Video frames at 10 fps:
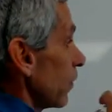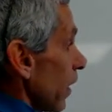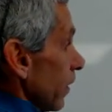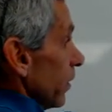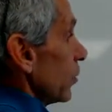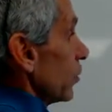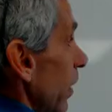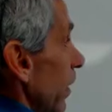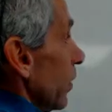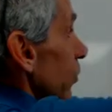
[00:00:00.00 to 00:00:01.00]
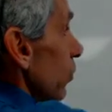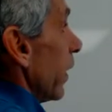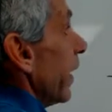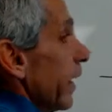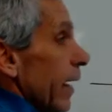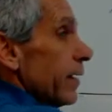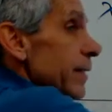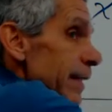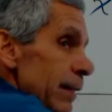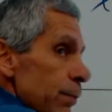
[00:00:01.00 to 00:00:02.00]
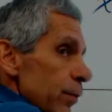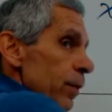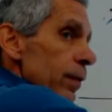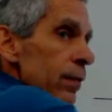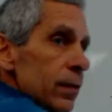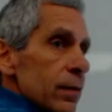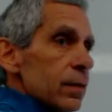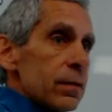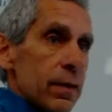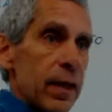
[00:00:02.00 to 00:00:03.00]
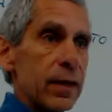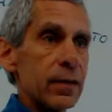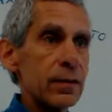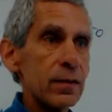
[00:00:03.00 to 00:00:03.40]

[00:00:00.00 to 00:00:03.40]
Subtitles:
You've got it way, and deep, right?